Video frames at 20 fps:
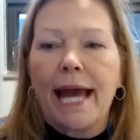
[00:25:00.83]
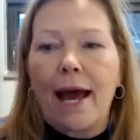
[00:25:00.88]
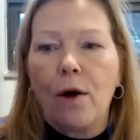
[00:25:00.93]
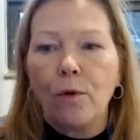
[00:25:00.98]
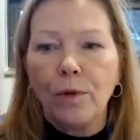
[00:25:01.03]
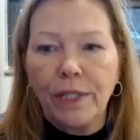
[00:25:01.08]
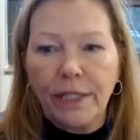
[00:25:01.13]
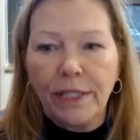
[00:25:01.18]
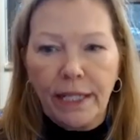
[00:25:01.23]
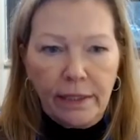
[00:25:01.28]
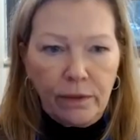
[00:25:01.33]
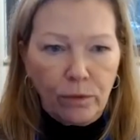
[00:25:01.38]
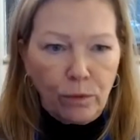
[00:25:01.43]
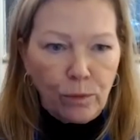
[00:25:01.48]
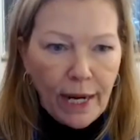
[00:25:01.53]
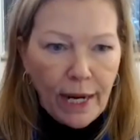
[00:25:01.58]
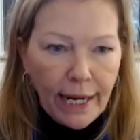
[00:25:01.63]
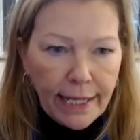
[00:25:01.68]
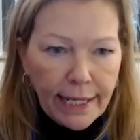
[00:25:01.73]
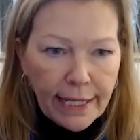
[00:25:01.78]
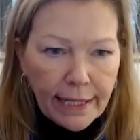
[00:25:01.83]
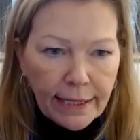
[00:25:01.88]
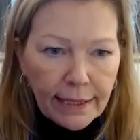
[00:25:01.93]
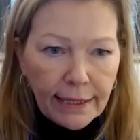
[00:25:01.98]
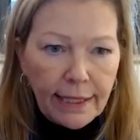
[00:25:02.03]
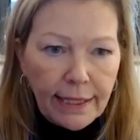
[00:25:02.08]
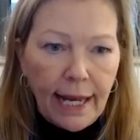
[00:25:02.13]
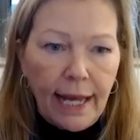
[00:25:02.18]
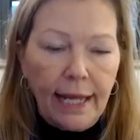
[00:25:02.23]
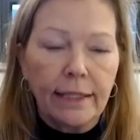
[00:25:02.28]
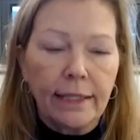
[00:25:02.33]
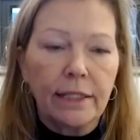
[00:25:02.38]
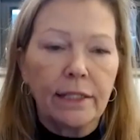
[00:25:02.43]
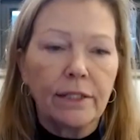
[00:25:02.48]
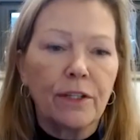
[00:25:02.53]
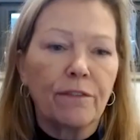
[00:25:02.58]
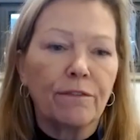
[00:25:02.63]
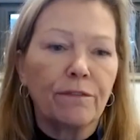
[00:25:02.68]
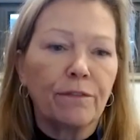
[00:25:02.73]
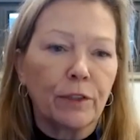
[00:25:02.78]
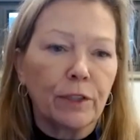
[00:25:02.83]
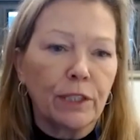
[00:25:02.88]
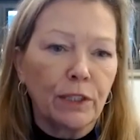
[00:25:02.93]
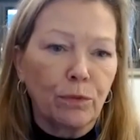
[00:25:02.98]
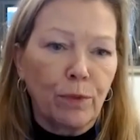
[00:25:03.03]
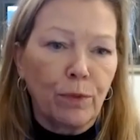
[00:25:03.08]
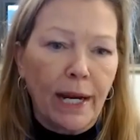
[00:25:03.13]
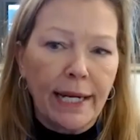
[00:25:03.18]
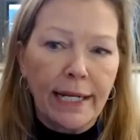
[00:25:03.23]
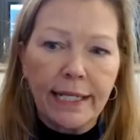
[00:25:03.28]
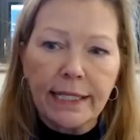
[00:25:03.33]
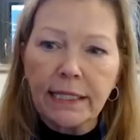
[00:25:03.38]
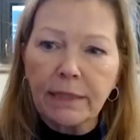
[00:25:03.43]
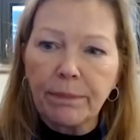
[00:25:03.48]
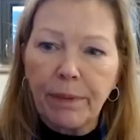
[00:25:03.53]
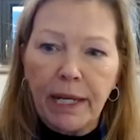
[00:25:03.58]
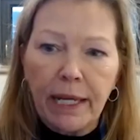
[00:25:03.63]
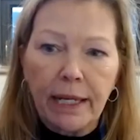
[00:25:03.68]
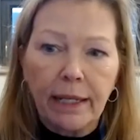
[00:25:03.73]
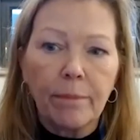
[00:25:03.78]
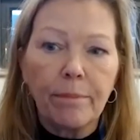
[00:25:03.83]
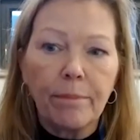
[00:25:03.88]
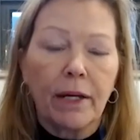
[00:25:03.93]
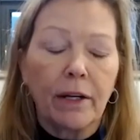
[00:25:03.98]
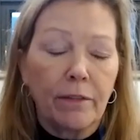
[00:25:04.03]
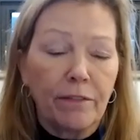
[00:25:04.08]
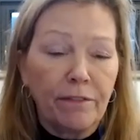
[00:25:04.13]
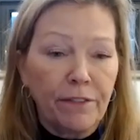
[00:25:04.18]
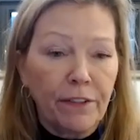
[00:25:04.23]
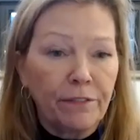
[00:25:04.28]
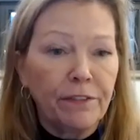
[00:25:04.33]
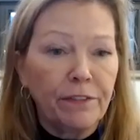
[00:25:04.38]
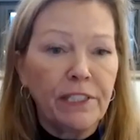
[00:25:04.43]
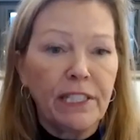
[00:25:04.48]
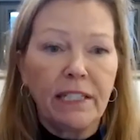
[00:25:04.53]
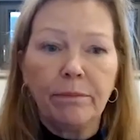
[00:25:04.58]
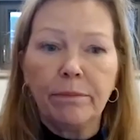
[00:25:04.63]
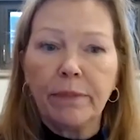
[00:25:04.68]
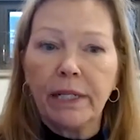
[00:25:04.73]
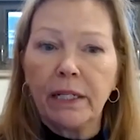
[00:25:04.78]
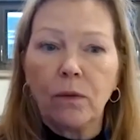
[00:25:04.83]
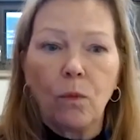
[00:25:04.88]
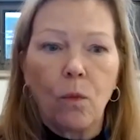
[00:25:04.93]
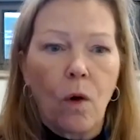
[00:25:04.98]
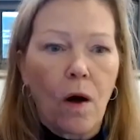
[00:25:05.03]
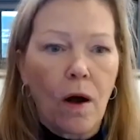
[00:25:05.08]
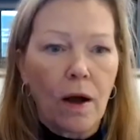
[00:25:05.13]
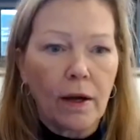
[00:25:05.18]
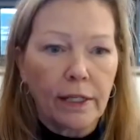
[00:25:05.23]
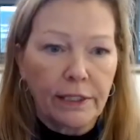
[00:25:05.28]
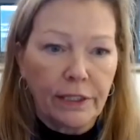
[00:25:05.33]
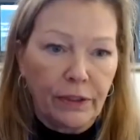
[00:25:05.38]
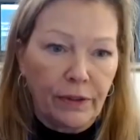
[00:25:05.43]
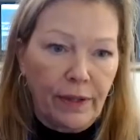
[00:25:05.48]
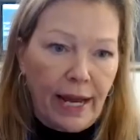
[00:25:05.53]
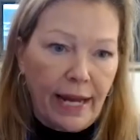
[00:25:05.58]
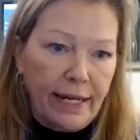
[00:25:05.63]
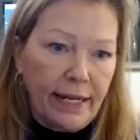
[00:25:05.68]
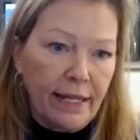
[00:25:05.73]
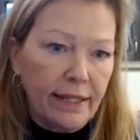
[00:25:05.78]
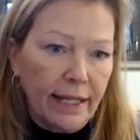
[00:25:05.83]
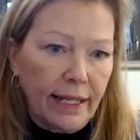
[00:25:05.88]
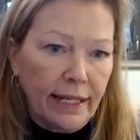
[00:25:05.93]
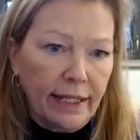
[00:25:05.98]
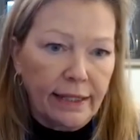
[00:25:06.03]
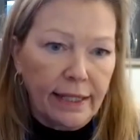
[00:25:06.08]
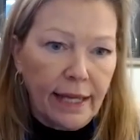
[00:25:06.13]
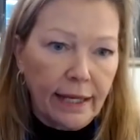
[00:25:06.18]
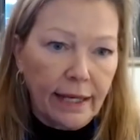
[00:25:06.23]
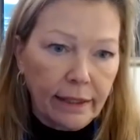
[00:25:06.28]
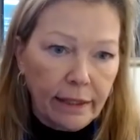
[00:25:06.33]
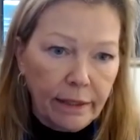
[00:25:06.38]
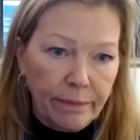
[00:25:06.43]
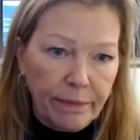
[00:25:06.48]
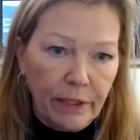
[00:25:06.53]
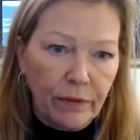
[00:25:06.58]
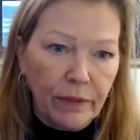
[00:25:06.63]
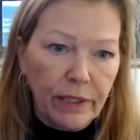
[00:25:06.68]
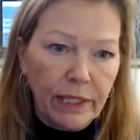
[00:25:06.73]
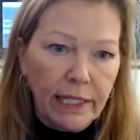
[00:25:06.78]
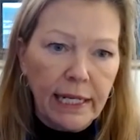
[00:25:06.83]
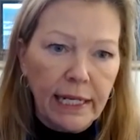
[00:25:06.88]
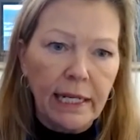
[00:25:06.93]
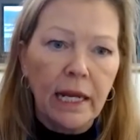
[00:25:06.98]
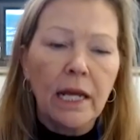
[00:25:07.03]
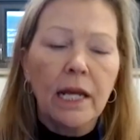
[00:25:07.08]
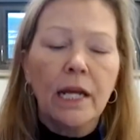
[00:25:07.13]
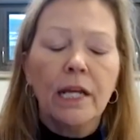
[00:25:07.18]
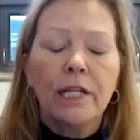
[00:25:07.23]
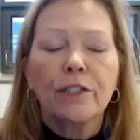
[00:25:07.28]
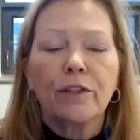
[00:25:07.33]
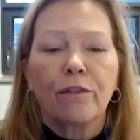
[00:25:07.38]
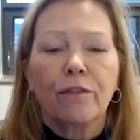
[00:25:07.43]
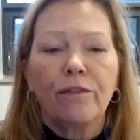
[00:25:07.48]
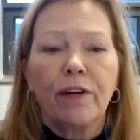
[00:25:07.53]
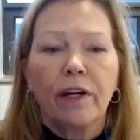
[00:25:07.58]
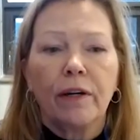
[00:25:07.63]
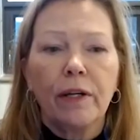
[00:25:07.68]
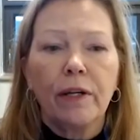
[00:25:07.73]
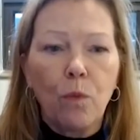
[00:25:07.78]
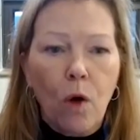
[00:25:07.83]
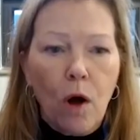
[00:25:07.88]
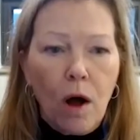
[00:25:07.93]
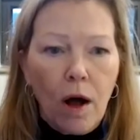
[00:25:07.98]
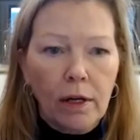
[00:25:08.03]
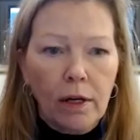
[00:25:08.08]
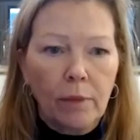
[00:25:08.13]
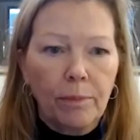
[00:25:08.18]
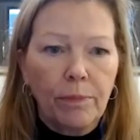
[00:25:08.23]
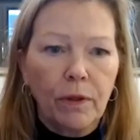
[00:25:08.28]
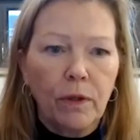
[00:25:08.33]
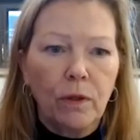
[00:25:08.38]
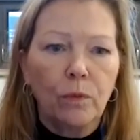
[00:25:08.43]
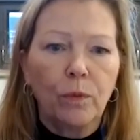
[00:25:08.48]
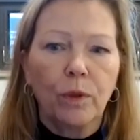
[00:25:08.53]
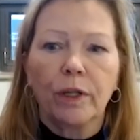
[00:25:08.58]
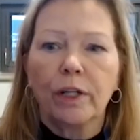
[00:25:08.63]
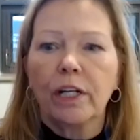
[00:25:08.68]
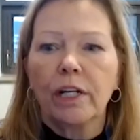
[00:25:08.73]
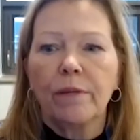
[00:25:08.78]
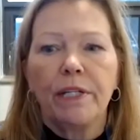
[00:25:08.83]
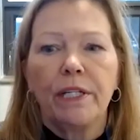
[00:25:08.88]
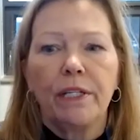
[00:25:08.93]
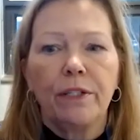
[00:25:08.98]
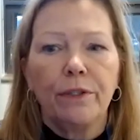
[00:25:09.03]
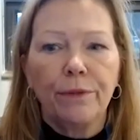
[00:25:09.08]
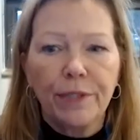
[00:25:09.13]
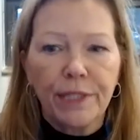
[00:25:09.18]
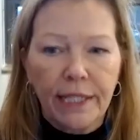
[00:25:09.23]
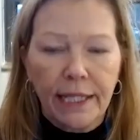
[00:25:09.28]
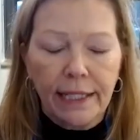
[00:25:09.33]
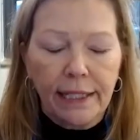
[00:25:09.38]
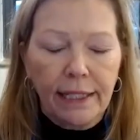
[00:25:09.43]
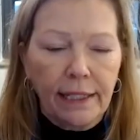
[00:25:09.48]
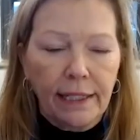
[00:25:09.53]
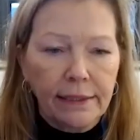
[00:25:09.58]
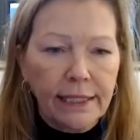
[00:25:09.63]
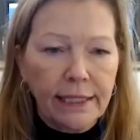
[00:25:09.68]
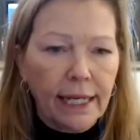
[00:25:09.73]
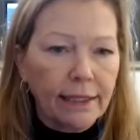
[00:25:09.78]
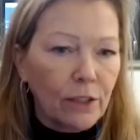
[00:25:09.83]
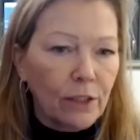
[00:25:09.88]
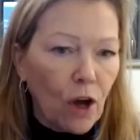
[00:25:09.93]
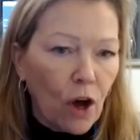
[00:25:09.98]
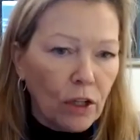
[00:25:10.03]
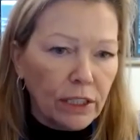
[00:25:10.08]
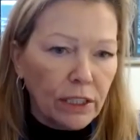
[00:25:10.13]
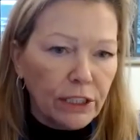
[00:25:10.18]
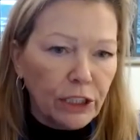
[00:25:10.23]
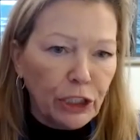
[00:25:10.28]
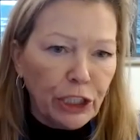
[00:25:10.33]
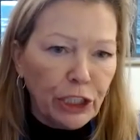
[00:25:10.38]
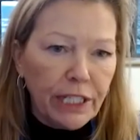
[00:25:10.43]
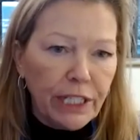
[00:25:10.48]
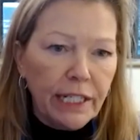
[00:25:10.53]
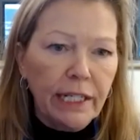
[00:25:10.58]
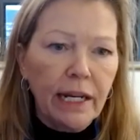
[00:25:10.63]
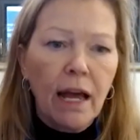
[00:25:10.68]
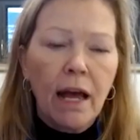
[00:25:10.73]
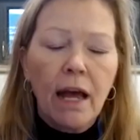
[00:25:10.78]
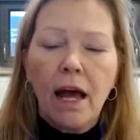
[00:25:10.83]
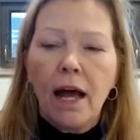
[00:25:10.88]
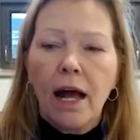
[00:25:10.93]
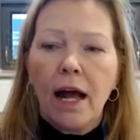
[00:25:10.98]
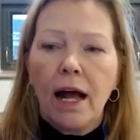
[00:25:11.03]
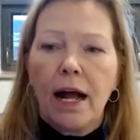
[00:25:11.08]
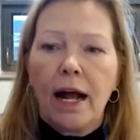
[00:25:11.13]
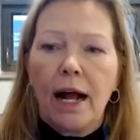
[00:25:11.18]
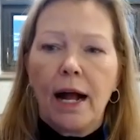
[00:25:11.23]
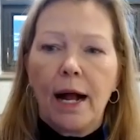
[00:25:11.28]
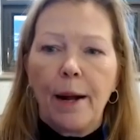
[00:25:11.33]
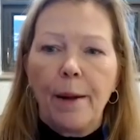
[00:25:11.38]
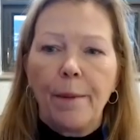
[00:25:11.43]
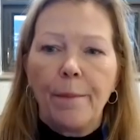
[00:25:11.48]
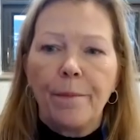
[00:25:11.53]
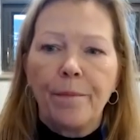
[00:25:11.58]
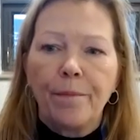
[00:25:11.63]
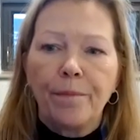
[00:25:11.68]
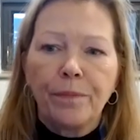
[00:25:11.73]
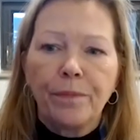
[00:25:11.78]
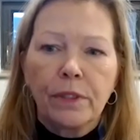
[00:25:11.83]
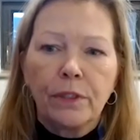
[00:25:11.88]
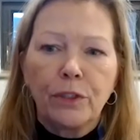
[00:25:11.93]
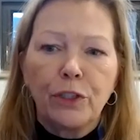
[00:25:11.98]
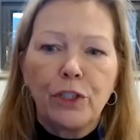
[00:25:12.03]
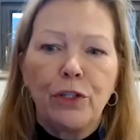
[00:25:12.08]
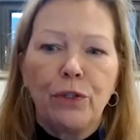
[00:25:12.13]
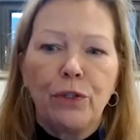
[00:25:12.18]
a radius, and the first radius being about a 15-minute walk to anything in that community. So very walkable. We're going to be using technology to